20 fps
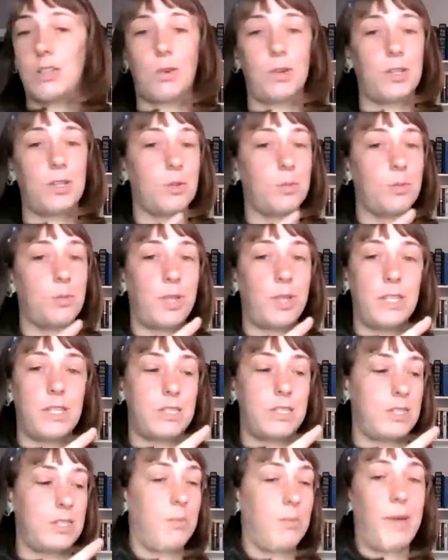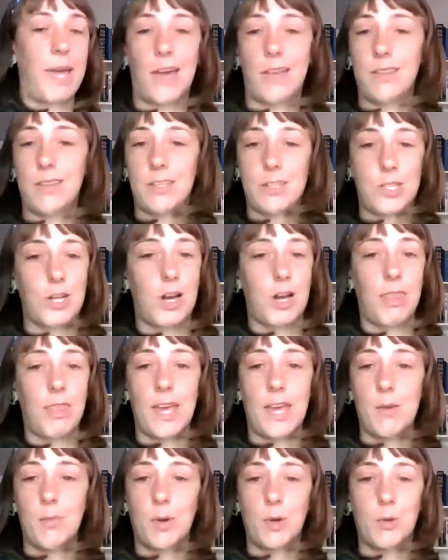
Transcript: or you're placing a bandage on them